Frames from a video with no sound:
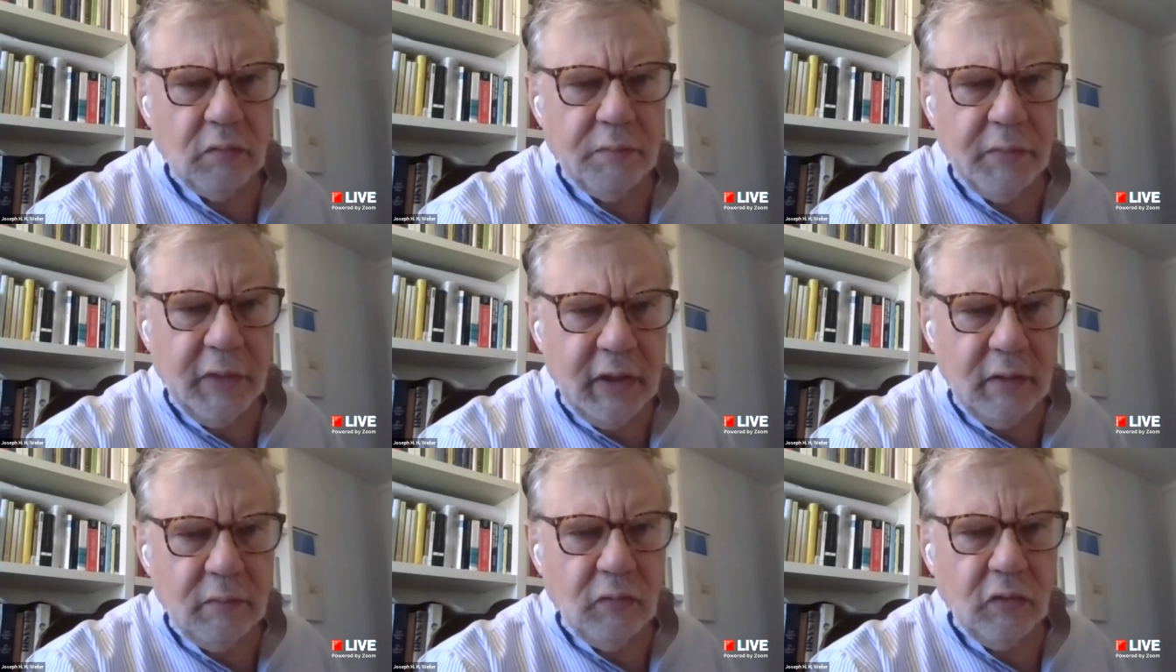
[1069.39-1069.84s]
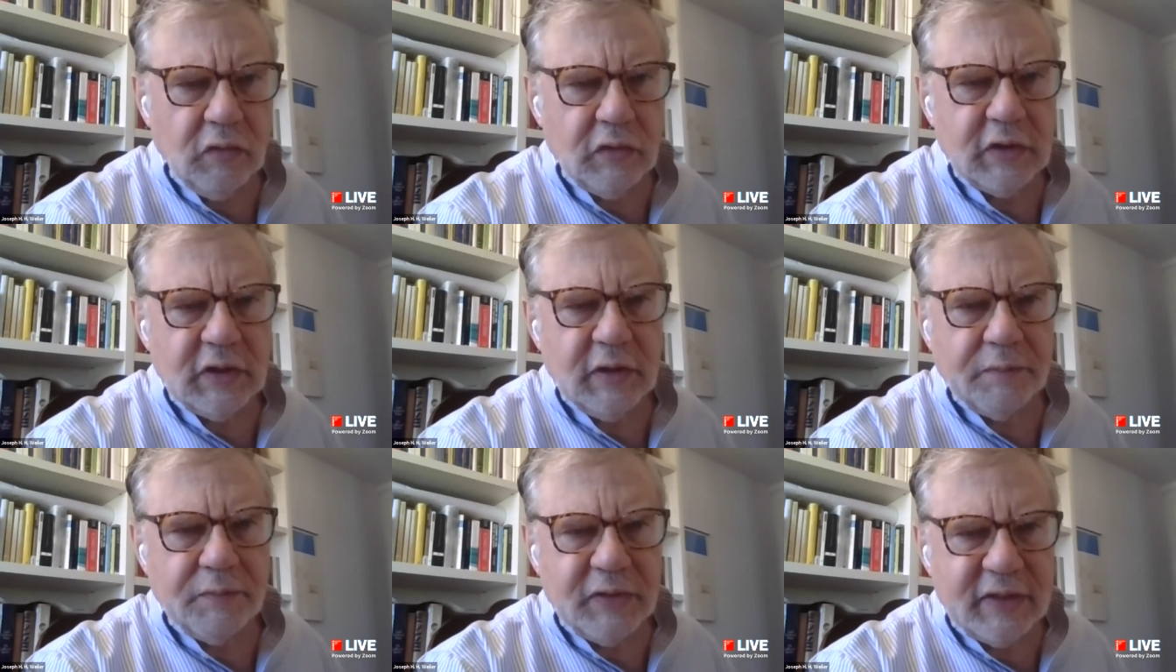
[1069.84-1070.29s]
many more
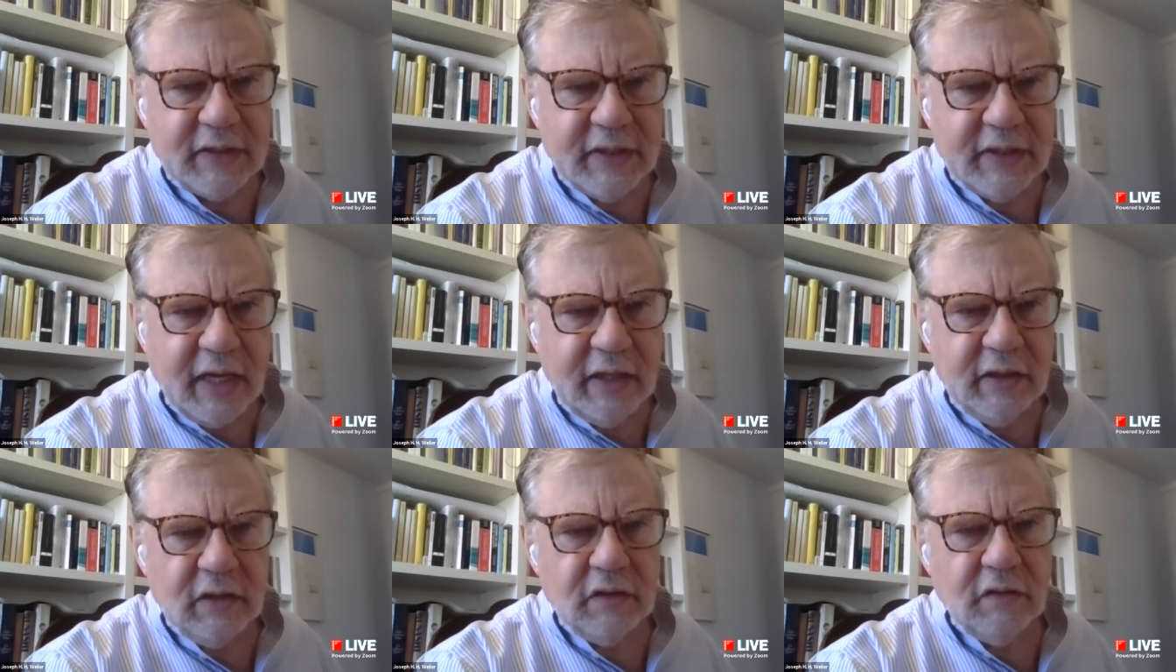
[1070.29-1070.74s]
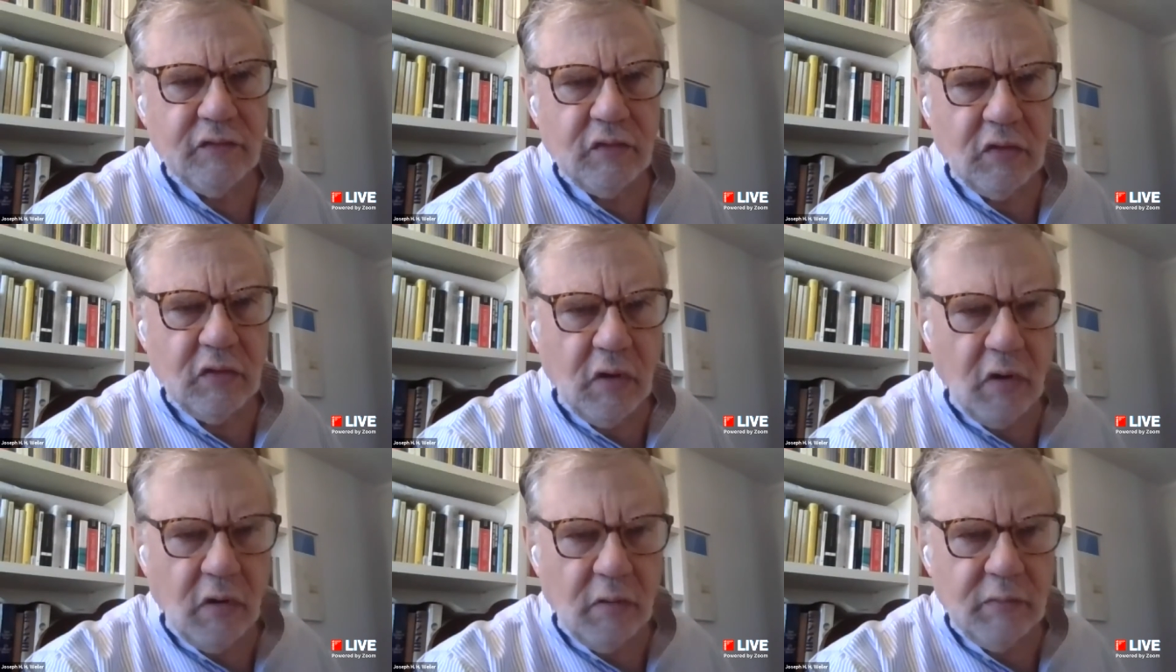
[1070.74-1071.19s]
substantive
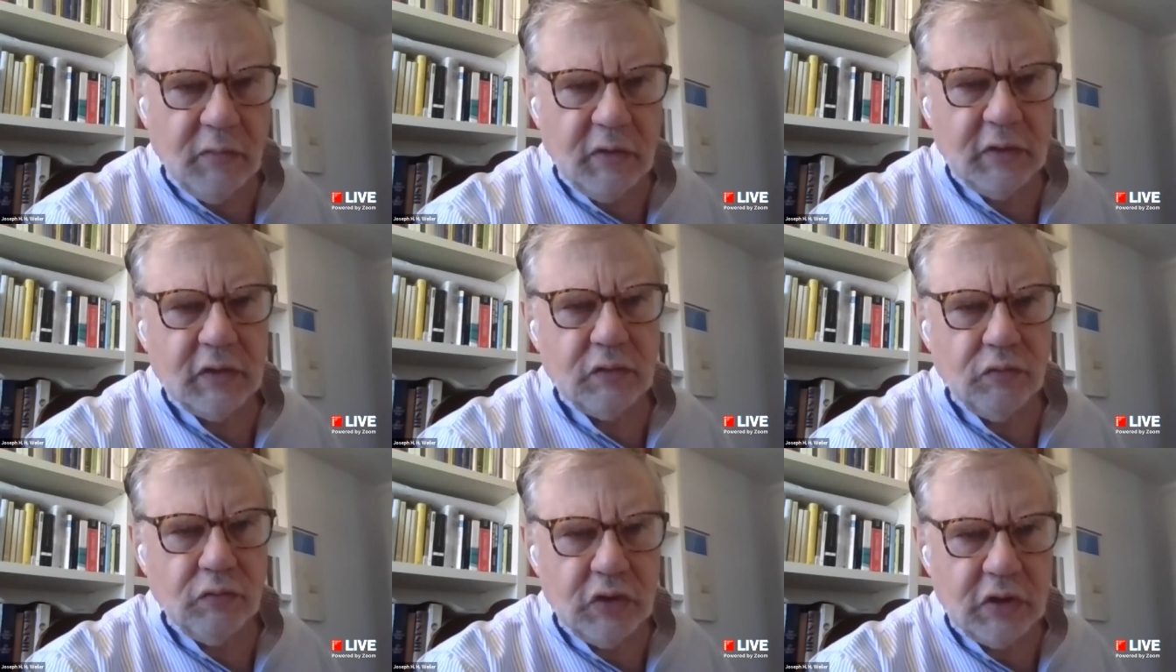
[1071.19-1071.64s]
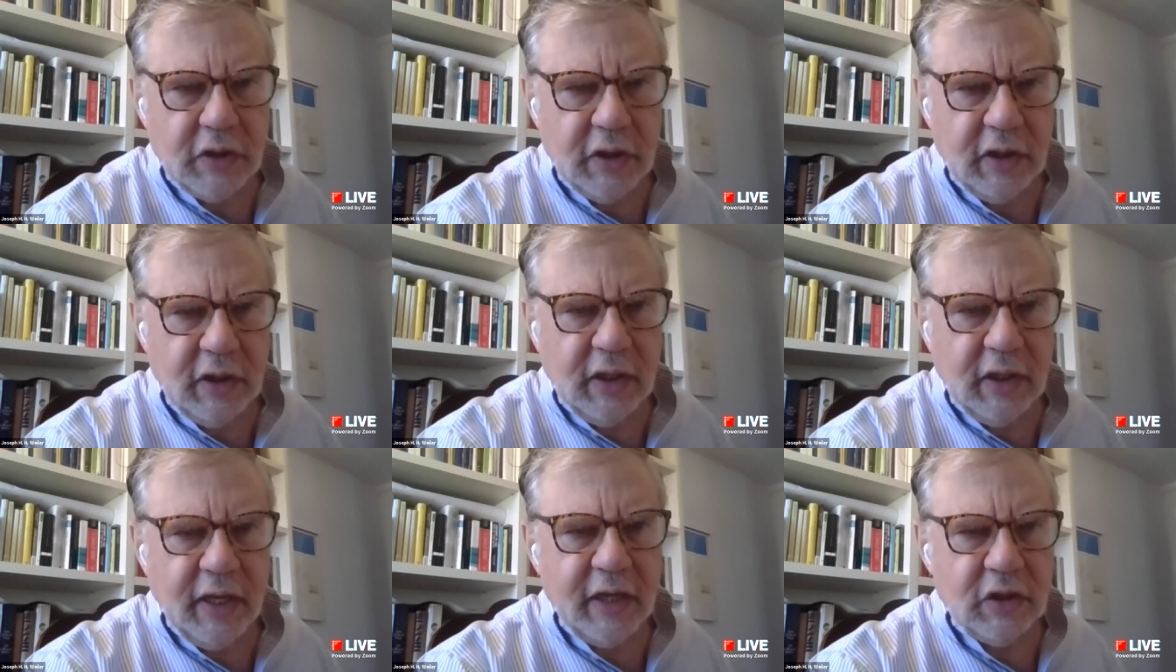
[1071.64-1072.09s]
comments which
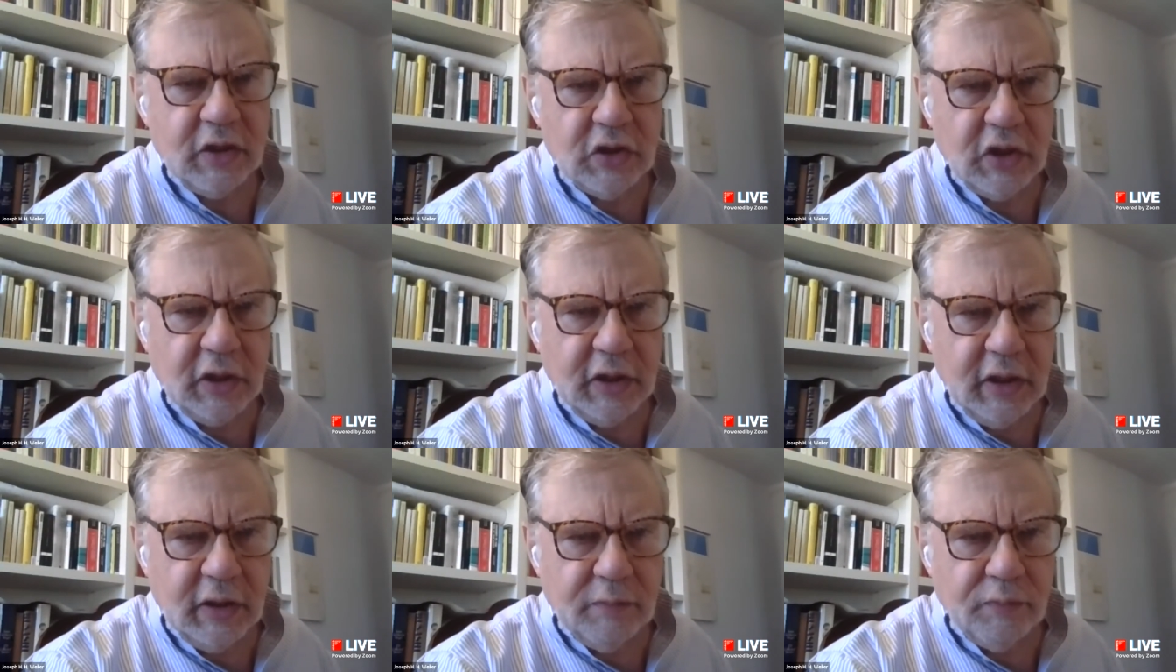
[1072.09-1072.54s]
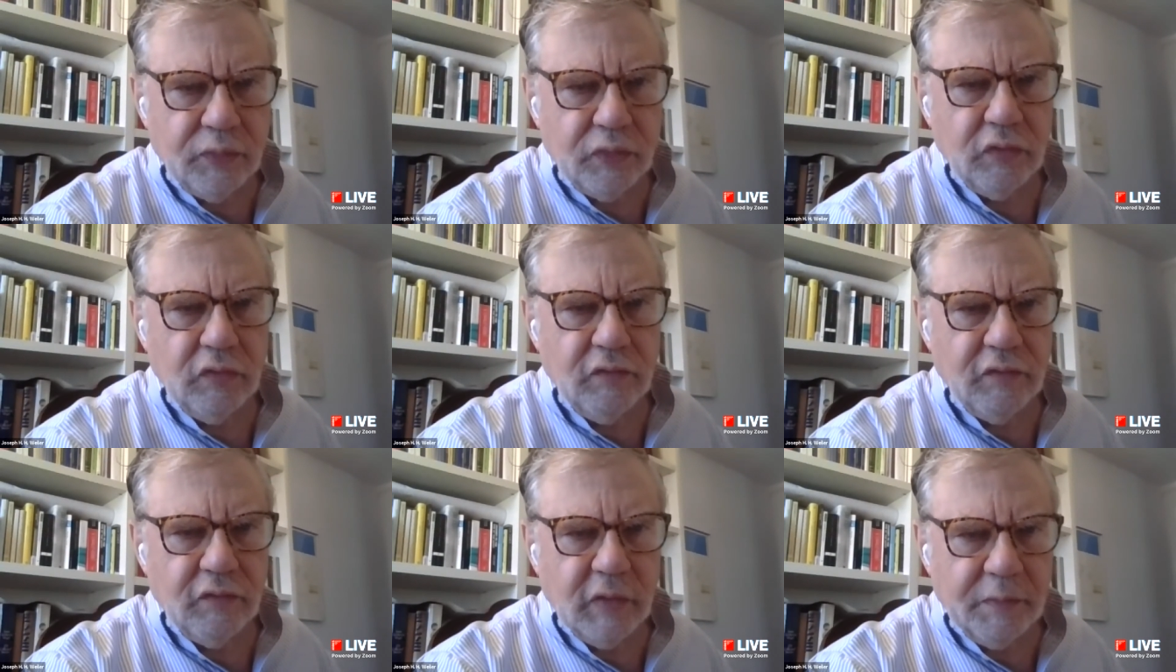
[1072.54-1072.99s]
can actually
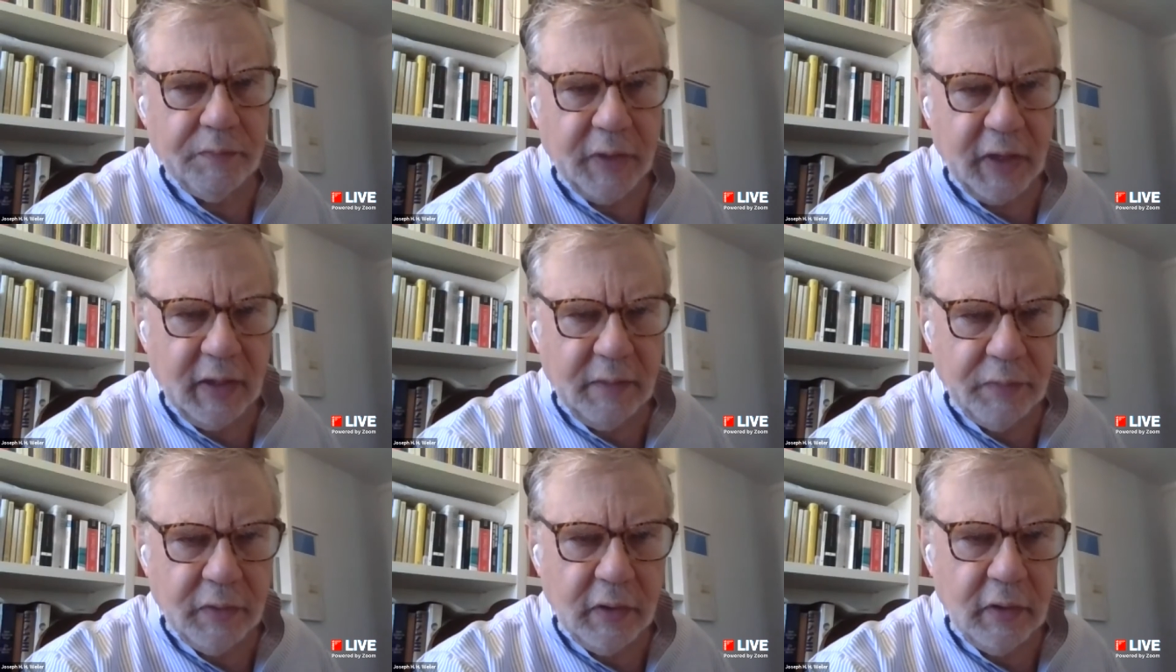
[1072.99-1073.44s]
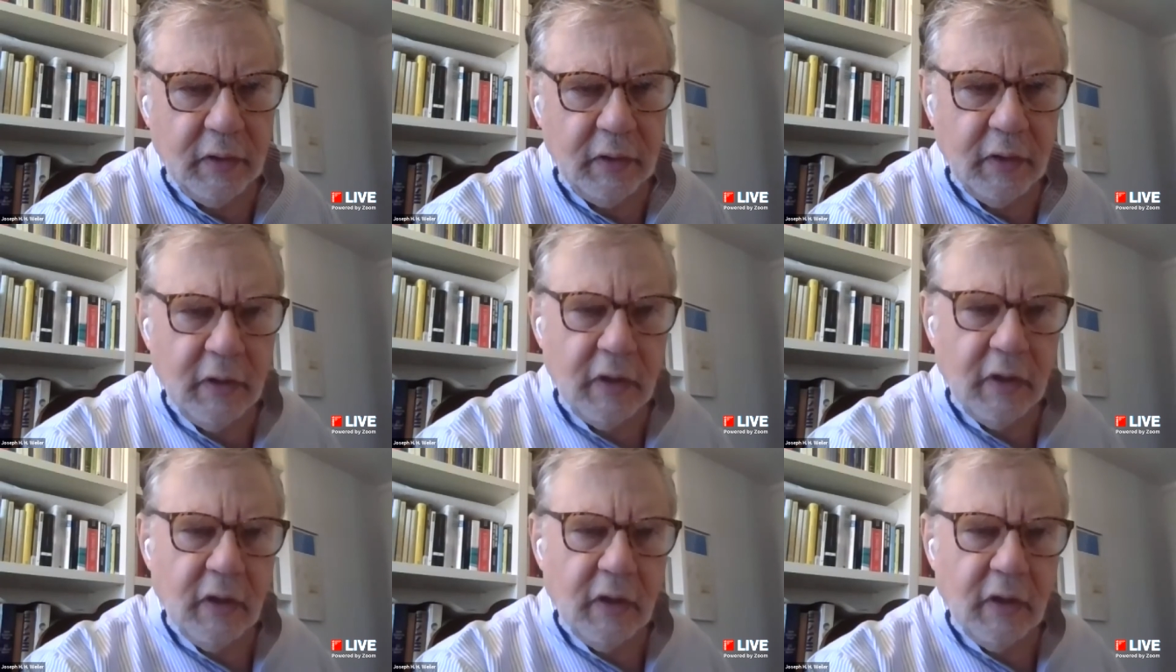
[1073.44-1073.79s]
improve the paper